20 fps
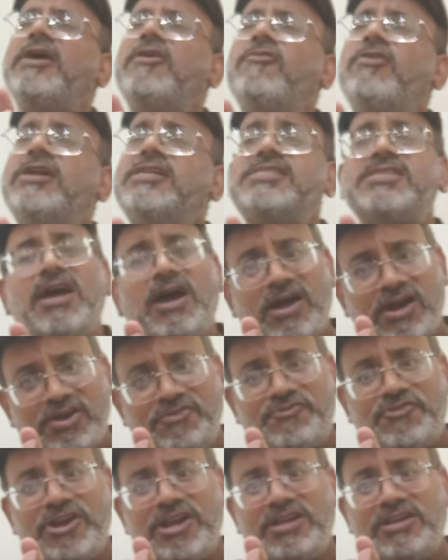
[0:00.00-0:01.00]
regulates
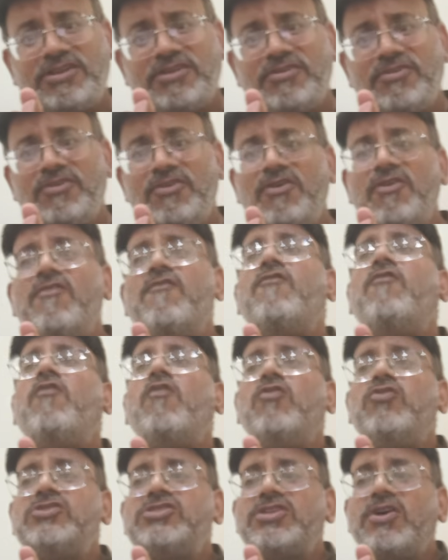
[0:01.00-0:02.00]
heart rate,
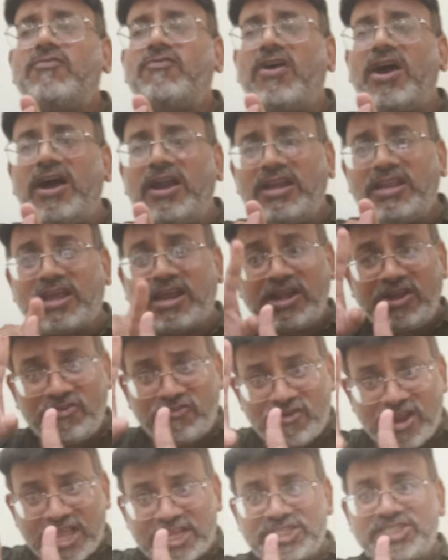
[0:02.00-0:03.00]
force of heart
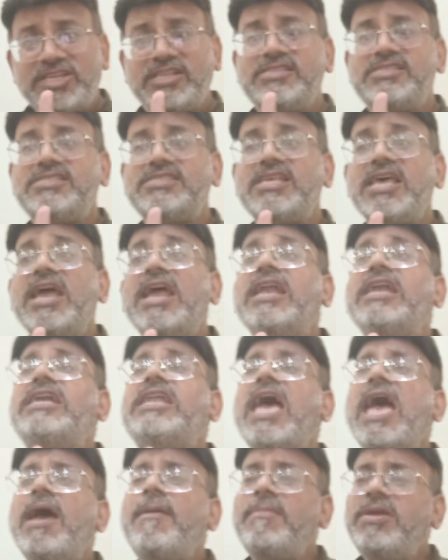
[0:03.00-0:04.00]
contractions,
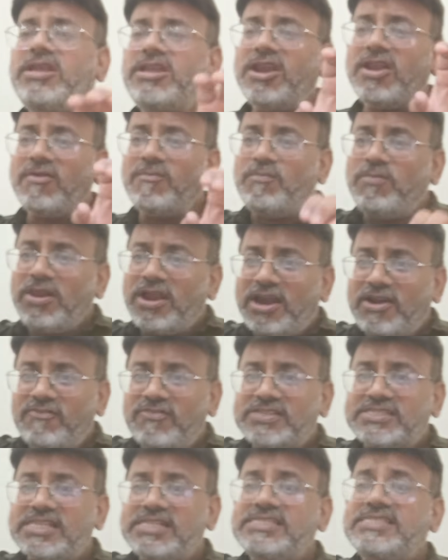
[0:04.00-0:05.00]
diameter of
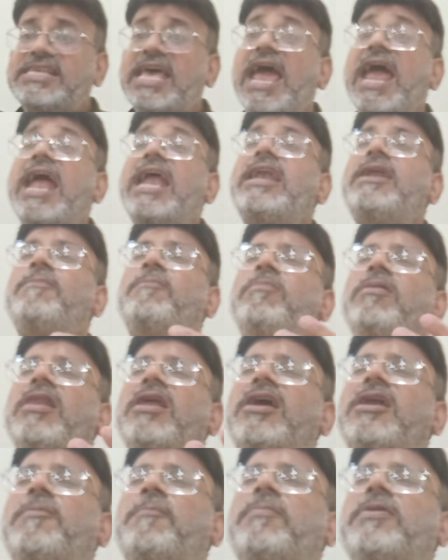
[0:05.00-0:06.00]
blood vessels, and
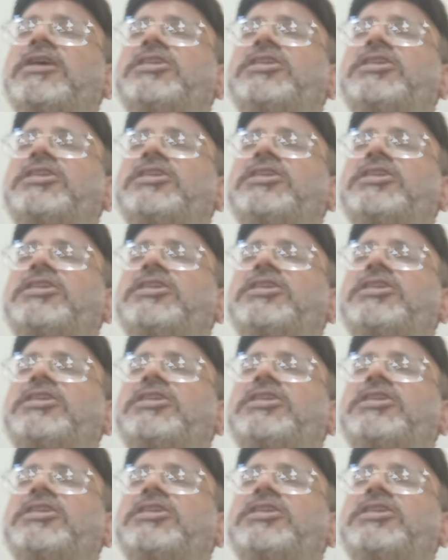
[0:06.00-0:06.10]
blood